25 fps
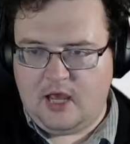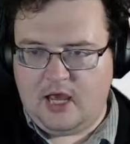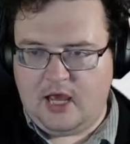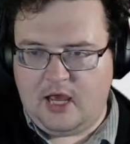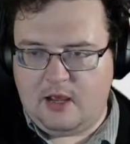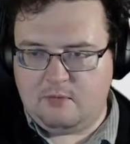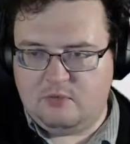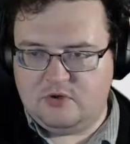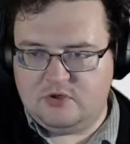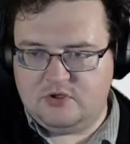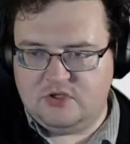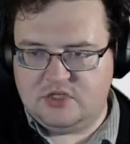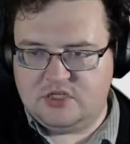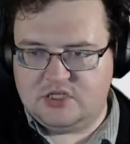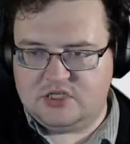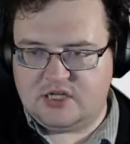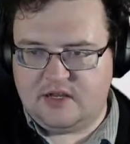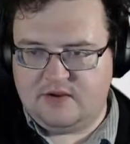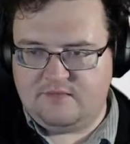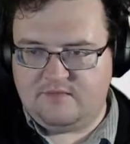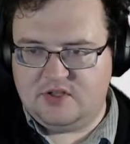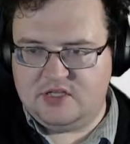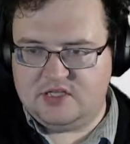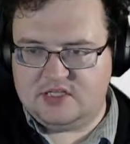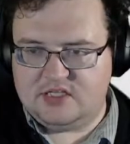And we'll do the
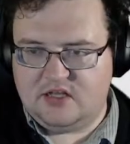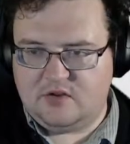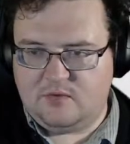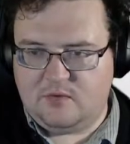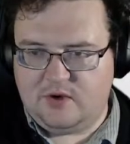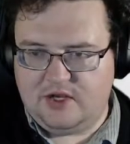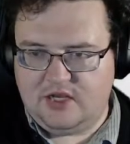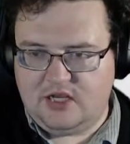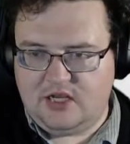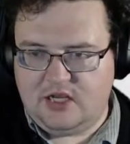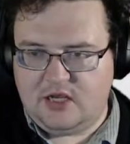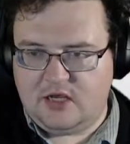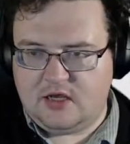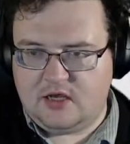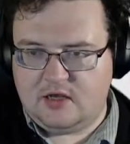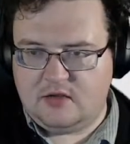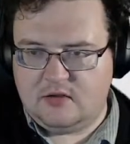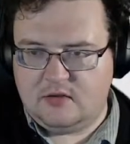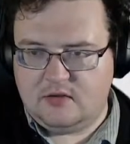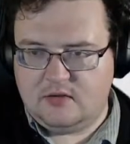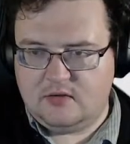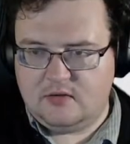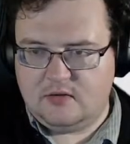same for this other one here.